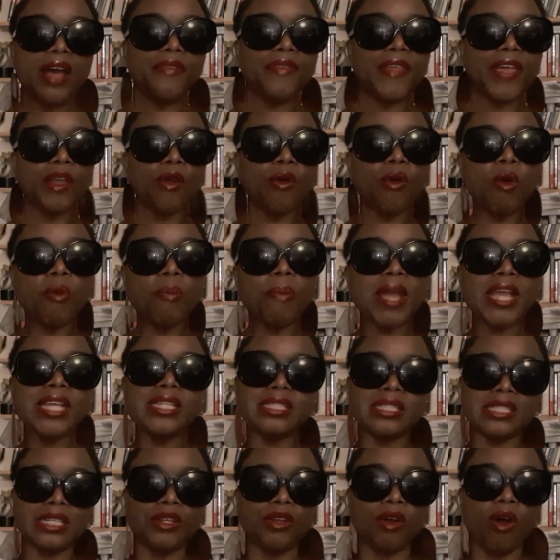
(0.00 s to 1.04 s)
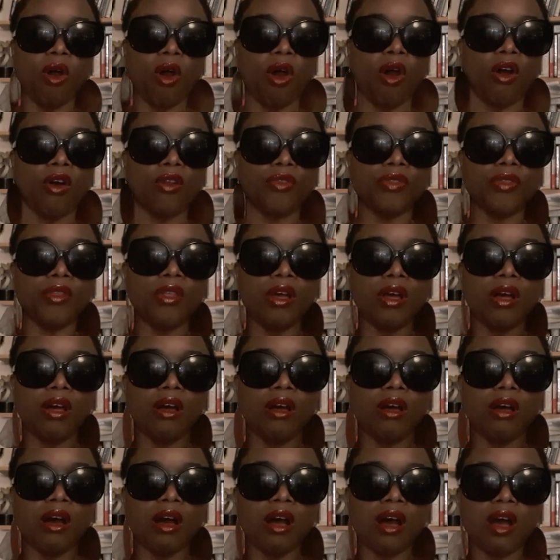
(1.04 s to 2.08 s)
They all based it on
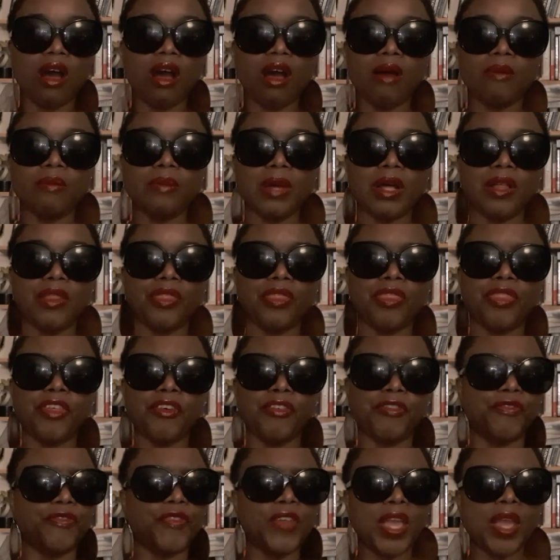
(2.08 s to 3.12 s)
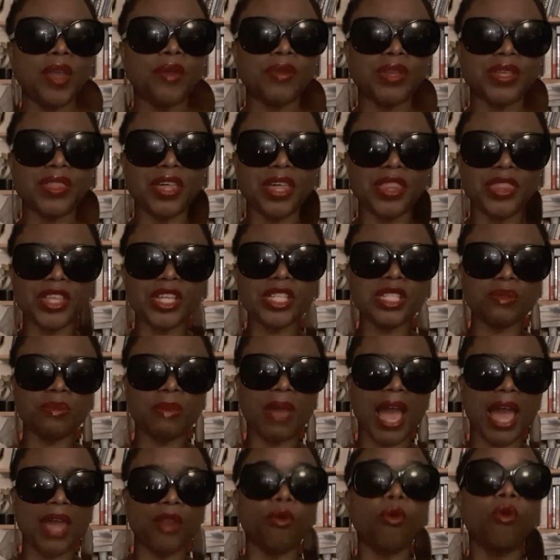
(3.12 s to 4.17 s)
the theory that this
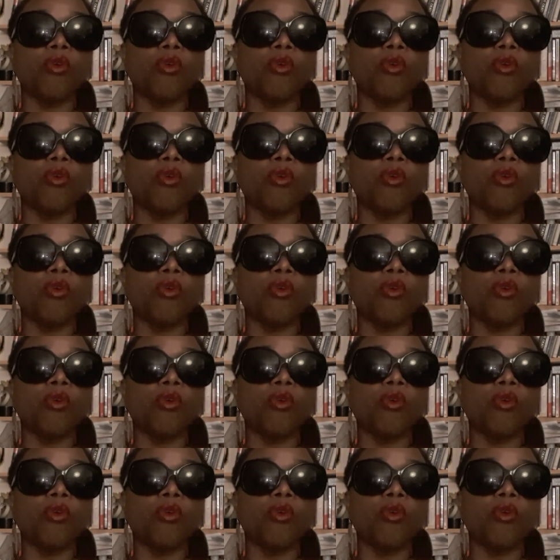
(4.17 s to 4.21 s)
man,